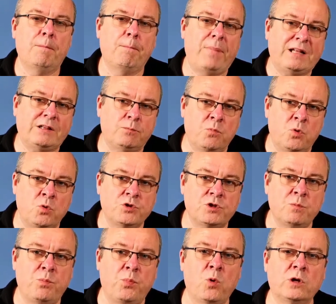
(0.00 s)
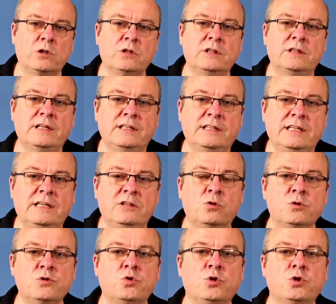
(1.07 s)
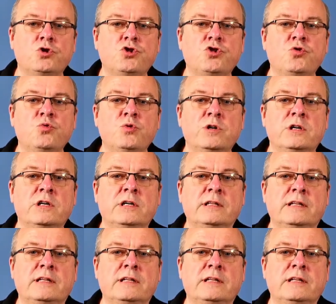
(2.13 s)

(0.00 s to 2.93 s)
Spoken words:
but most important, they need also to ensure